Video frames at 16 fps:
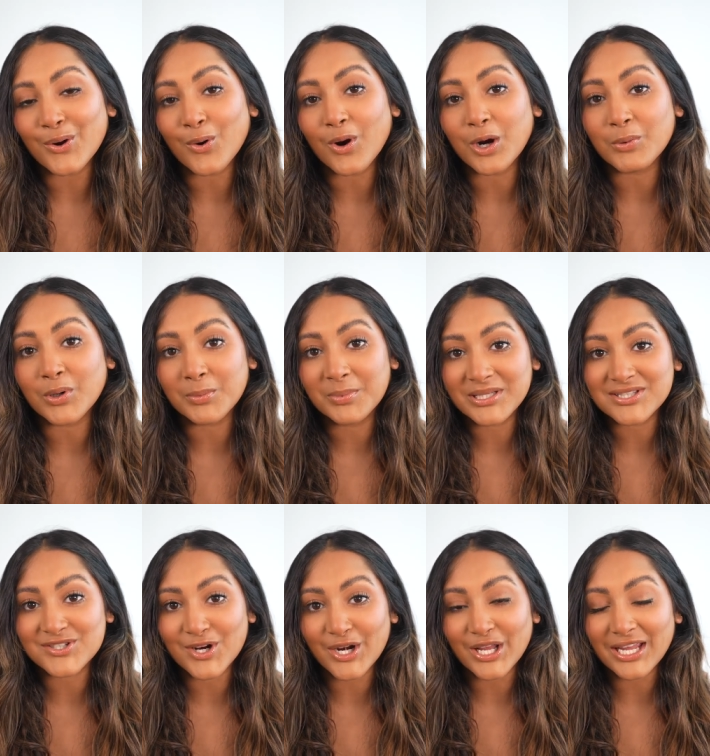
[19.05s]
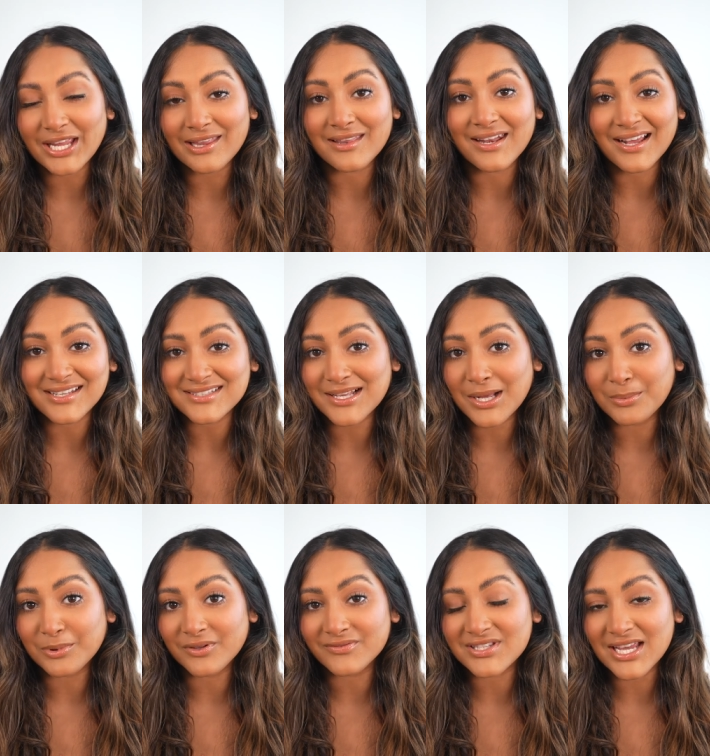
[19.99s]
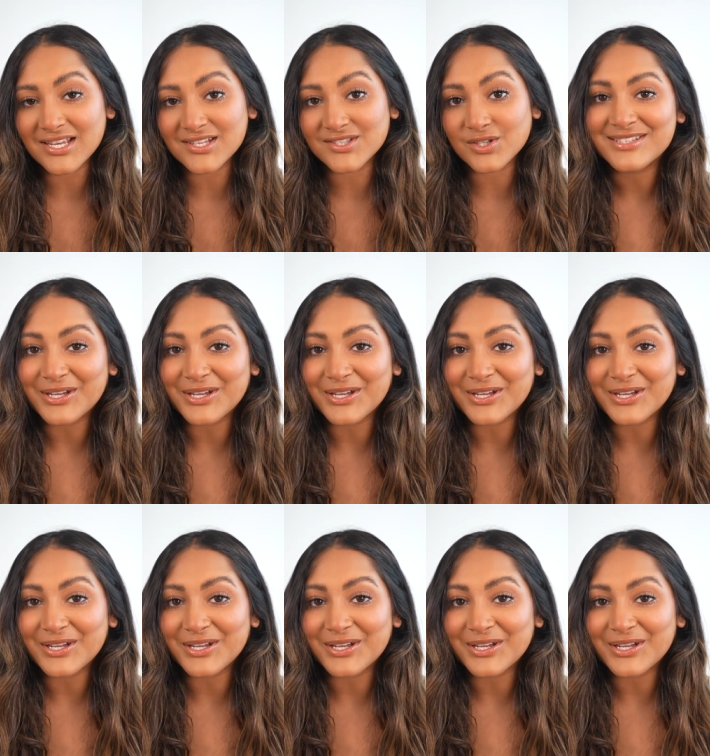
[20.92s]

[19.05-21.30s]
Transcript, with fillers: or will be starting in the next couple of days.